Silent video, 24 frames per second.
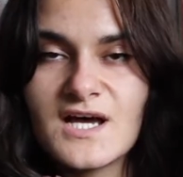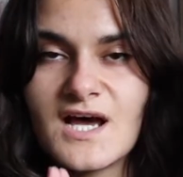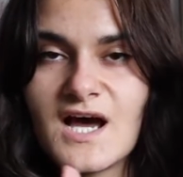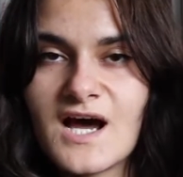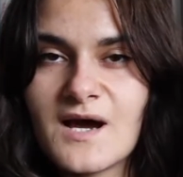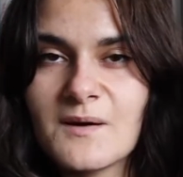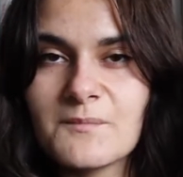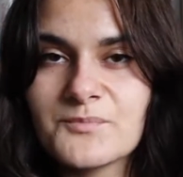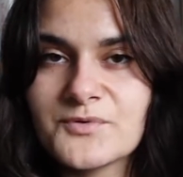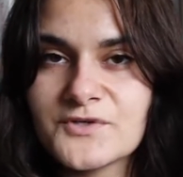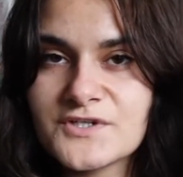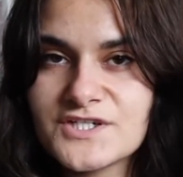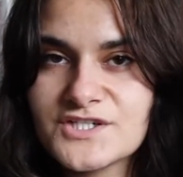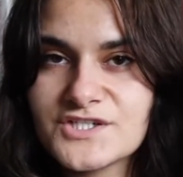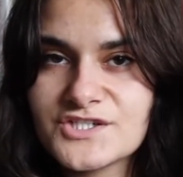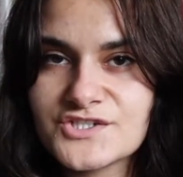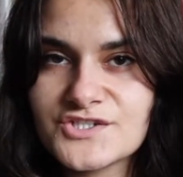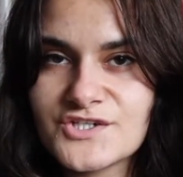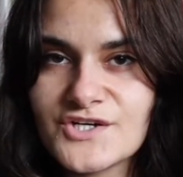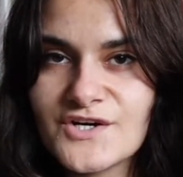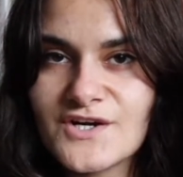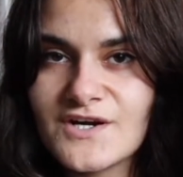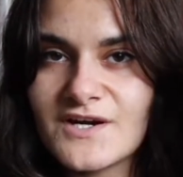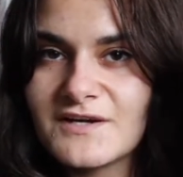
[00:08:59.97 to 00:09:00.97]
I'm pretty
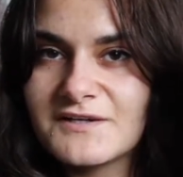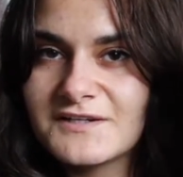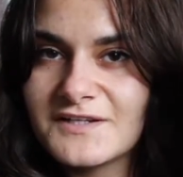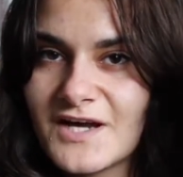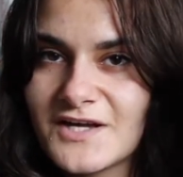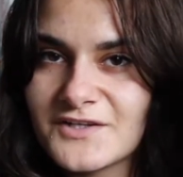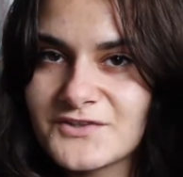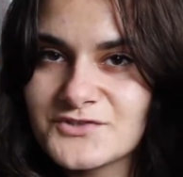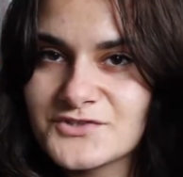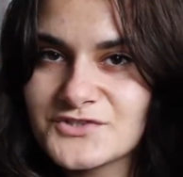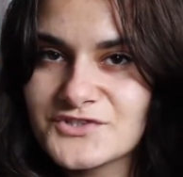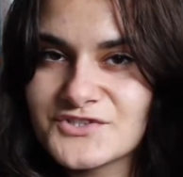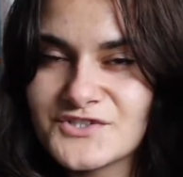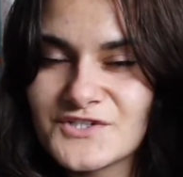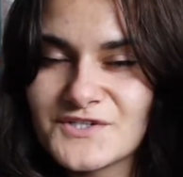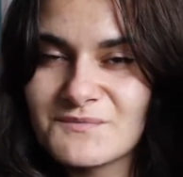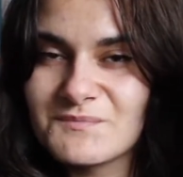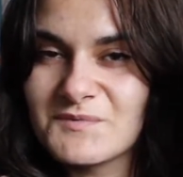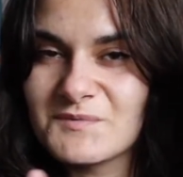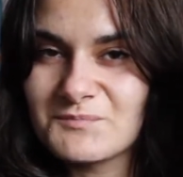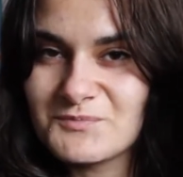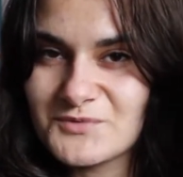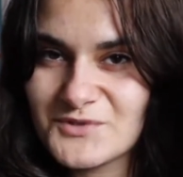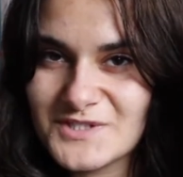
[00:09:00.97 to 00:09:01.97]
sure, not too sure,
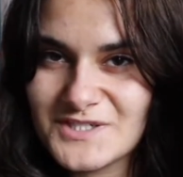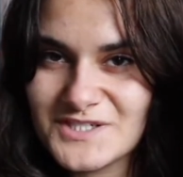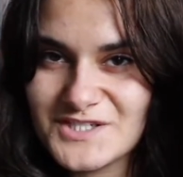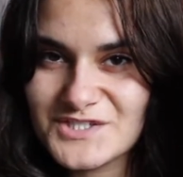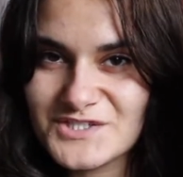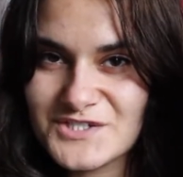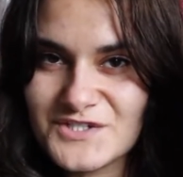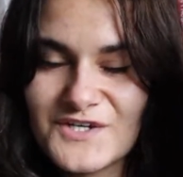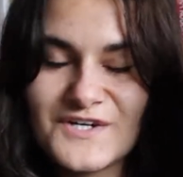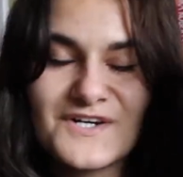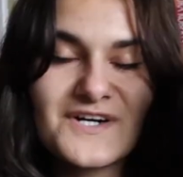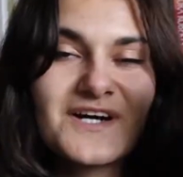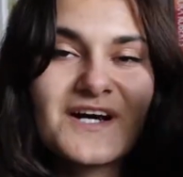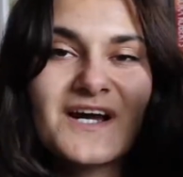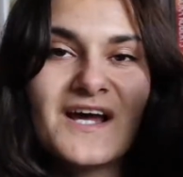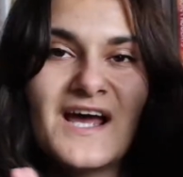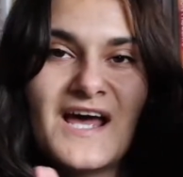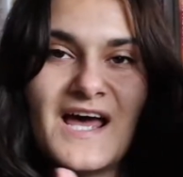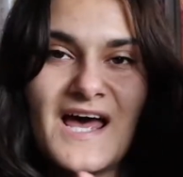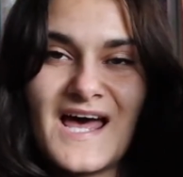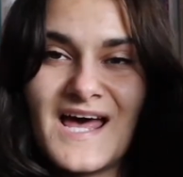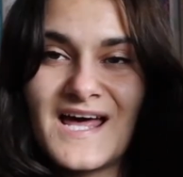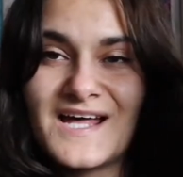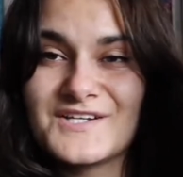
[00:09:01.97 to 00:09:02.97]
but pretty sure,
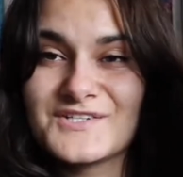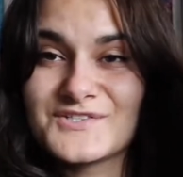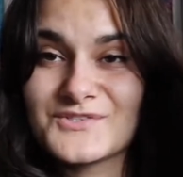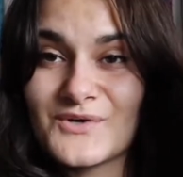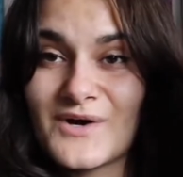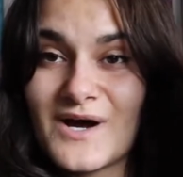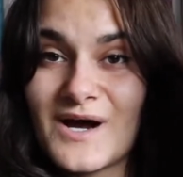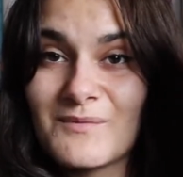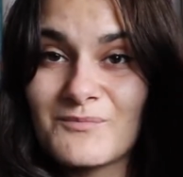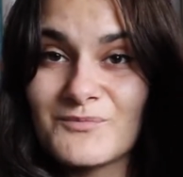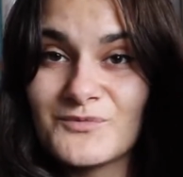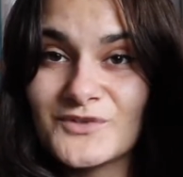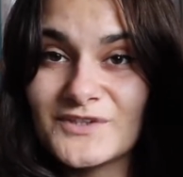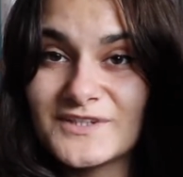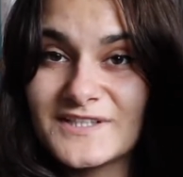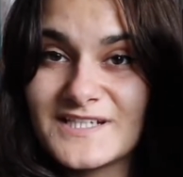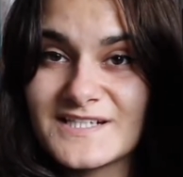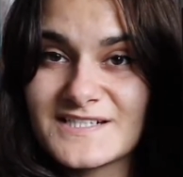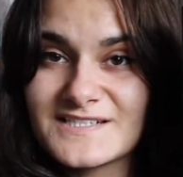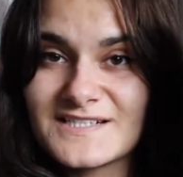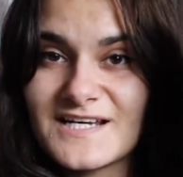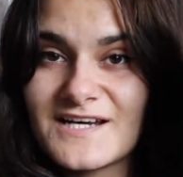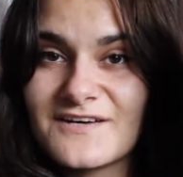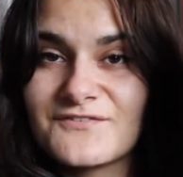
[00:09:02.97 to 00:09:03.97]
and so I'm really
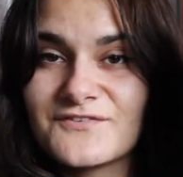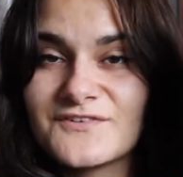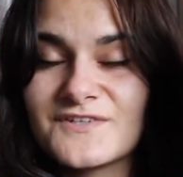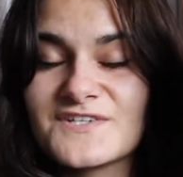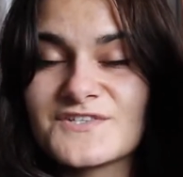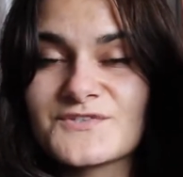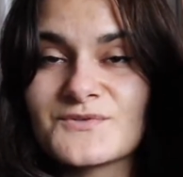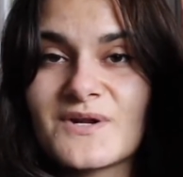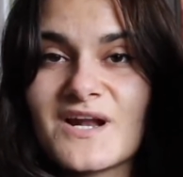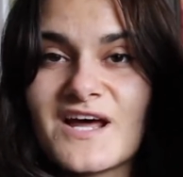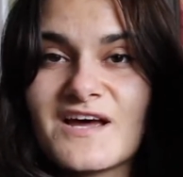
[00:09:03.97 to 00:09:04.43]
excited for this one.